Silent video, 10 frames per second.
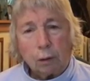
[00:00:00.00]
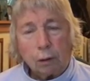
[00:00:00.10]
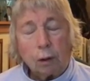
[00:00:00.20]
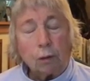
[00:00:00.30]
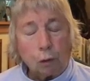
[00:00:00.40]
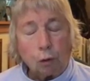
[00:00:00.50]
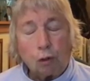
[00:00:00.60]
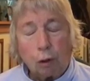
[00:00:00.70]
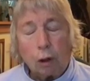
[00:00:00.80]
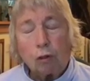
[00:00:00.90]

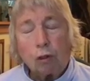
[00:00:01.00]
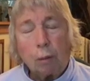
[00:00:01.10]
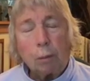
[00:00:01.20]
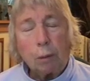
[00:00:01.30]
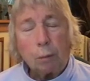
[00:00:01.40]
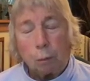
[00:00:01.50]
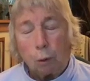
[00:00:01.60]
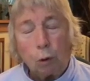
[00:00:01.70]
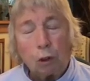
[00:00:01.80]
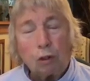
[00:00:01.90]
Confucianism,
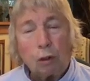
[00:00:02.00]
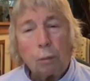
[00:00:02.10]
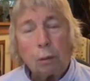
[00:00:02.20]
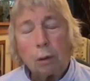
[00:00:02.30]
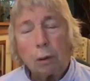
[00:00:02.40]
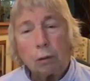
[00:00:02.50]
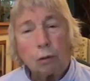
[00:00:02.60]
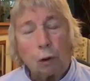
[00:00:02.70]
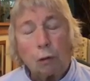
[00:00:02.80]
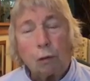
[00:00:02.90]
Buddhism, and
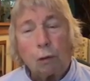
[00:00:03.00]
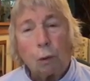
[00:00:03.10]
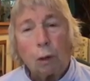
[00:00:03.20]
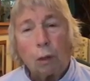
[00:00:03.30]
so forth,